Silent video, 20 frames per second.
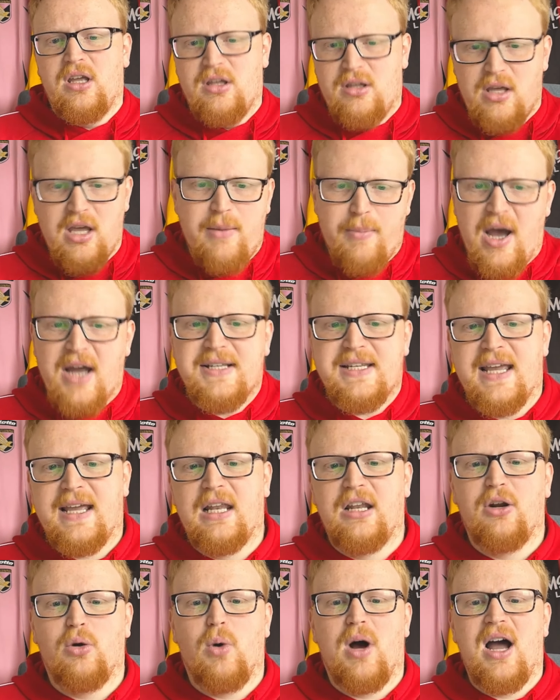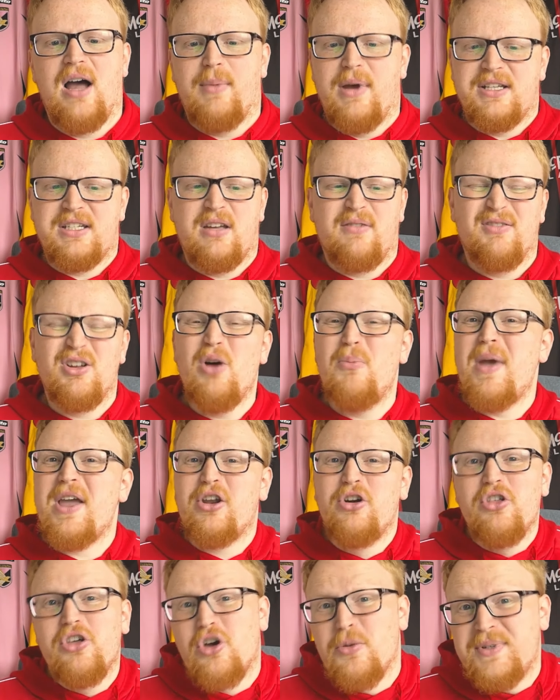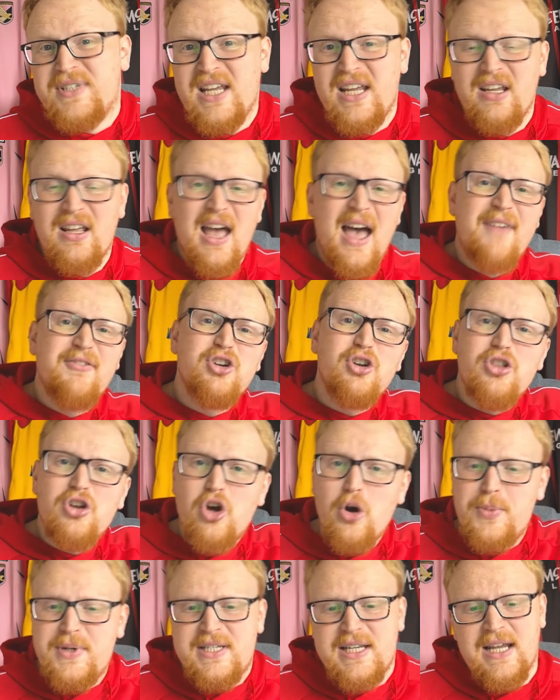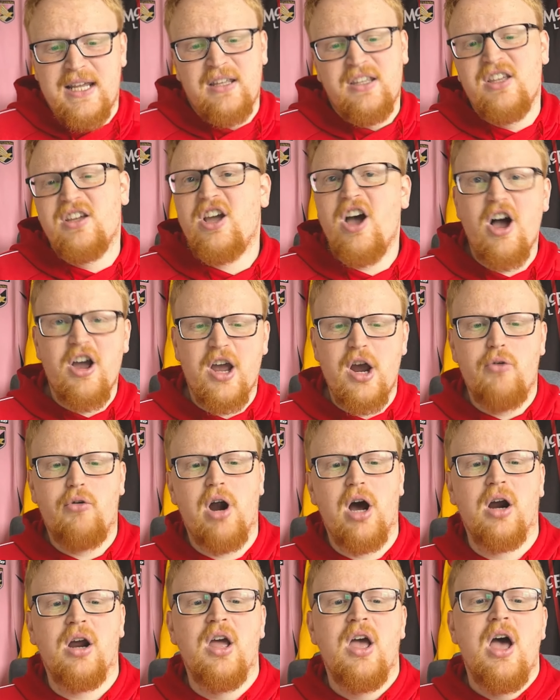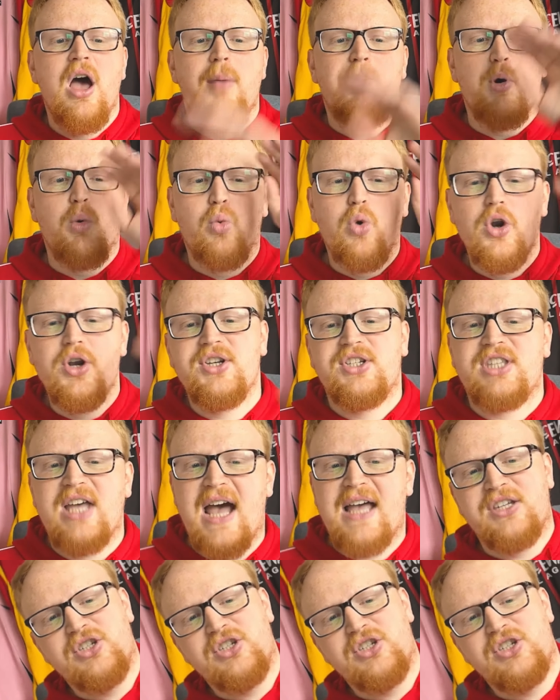it might take a little while. It might take, go make another cup of tea. Have another cup of tea. You can't go wrong. But once that's